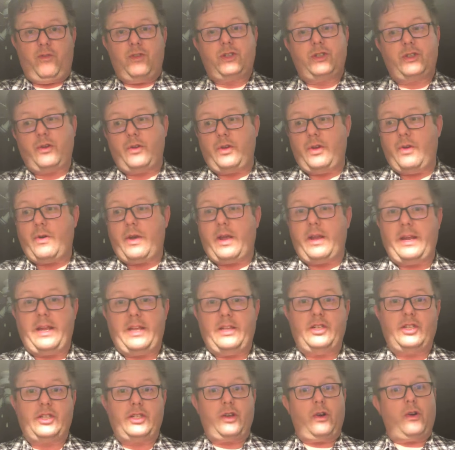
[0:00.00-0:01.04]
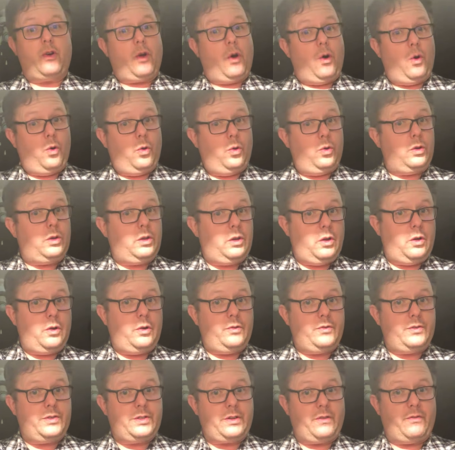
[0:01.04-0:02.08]
so you can insert whole
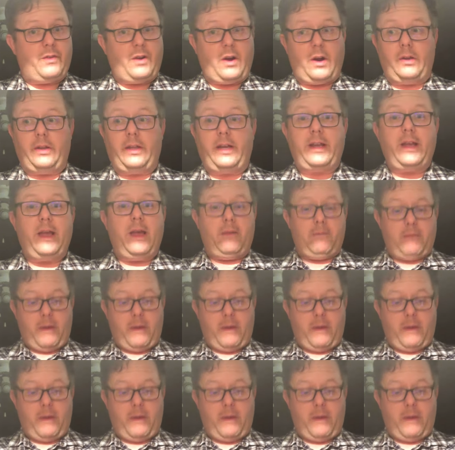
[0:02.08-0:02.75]
cloves of garlic,